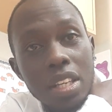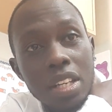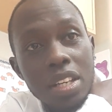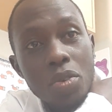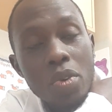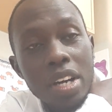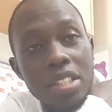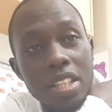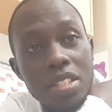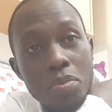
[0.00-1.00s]

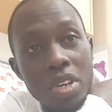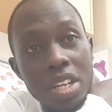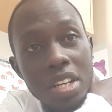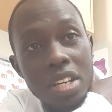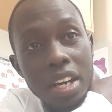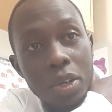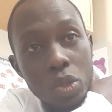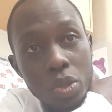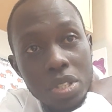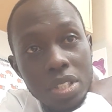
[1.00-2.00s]
Ilikuwa suspended the
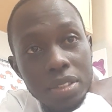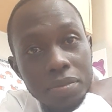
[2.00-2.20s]
court.